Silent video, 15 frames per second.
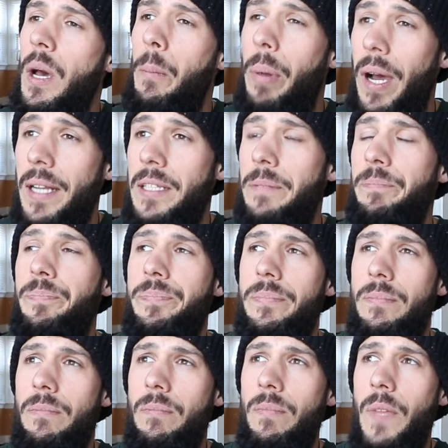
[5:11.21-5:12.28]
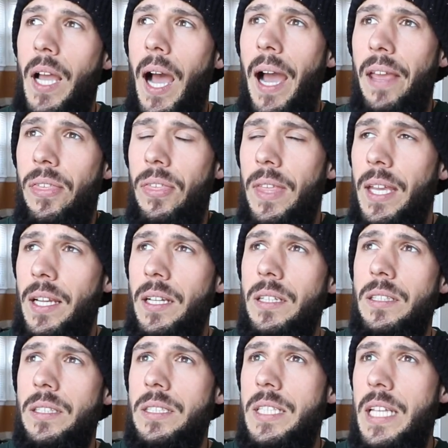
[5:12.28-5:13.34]
But I
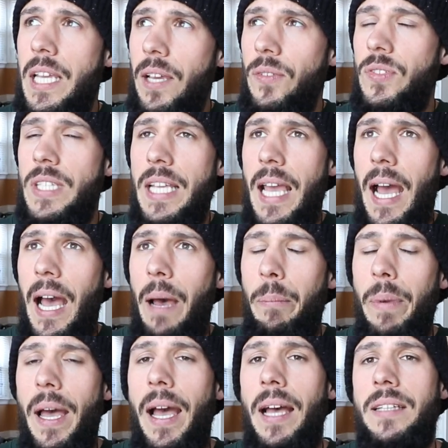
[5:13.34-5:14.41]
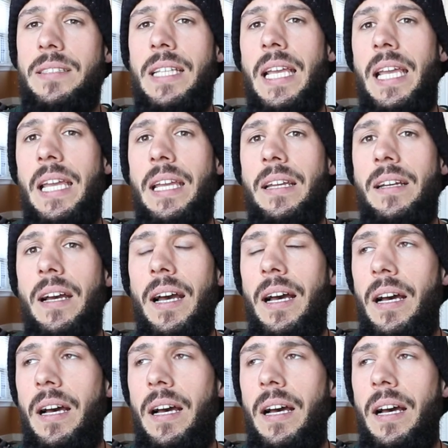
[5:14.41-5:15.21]
think TFC app as a